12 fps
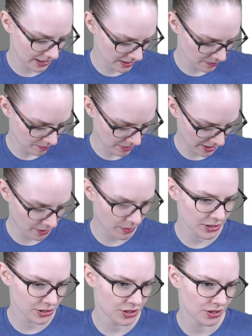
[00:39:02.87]
My
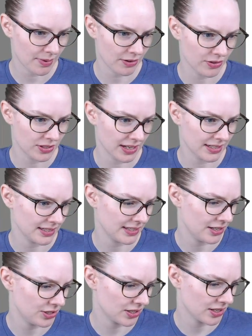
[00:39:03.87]
question about using
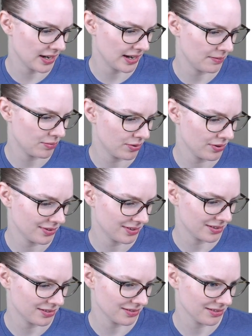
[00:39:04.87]
SSH is, can I put it
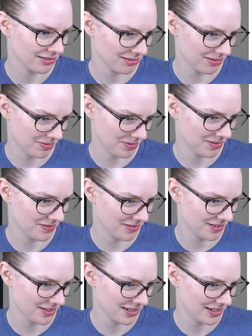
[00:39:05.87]
into the
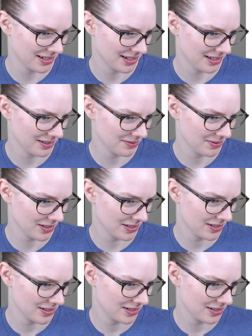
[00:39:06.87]
dialog box?